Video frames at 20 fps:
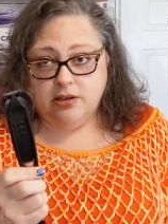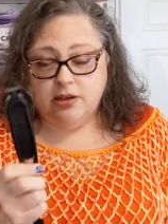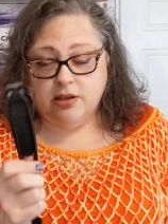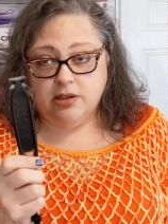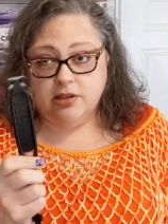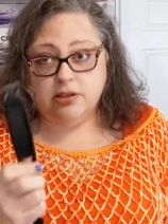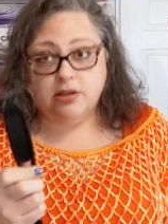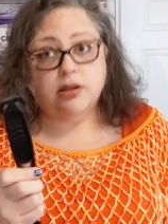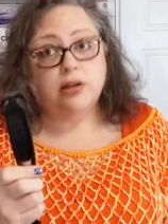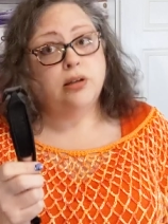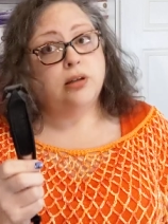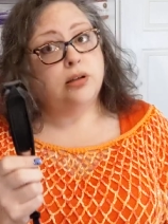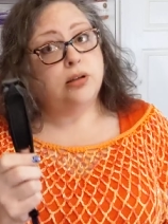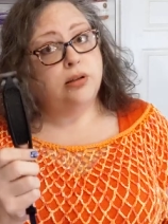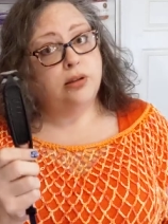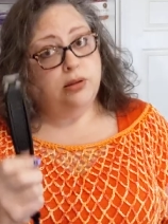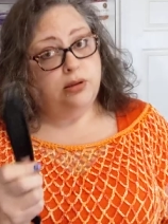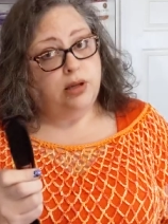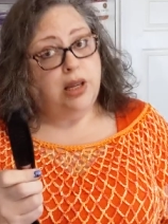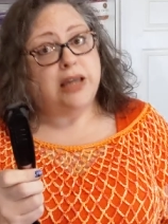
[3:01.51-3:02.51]
because
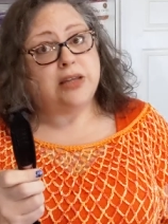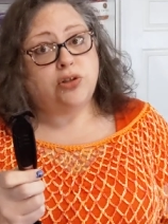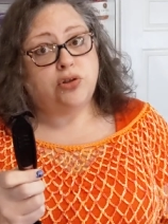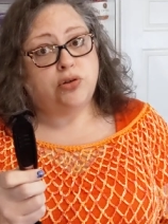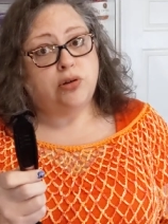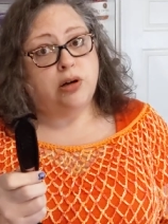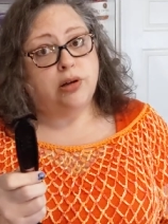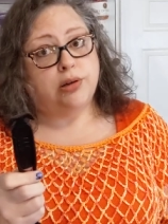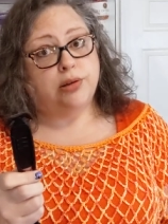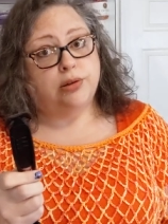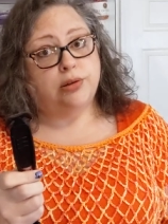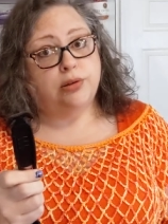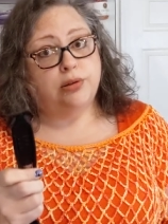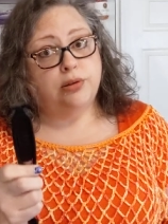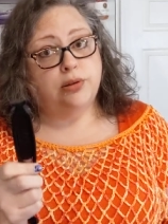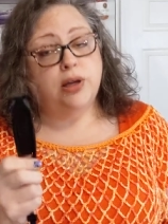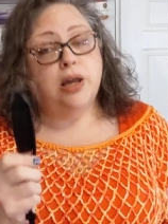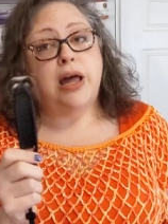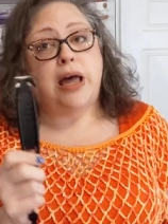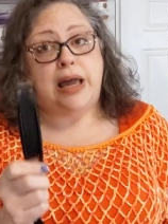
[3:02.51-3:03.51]
I struggled.
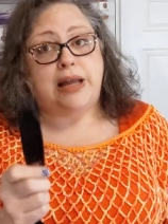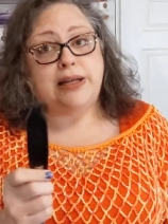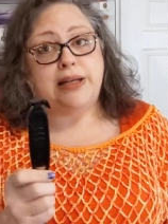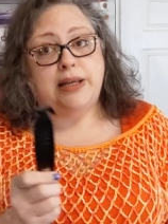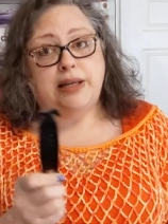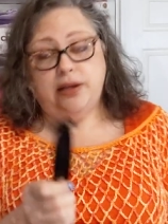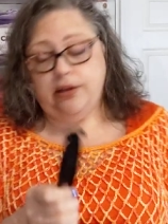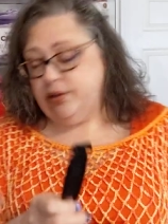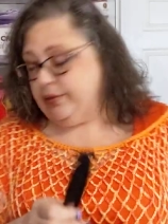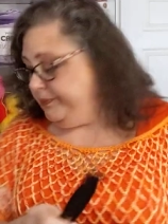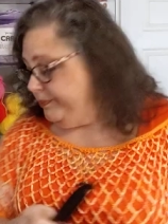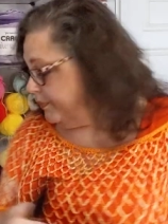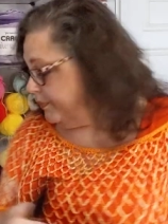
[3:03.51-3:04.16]
I did.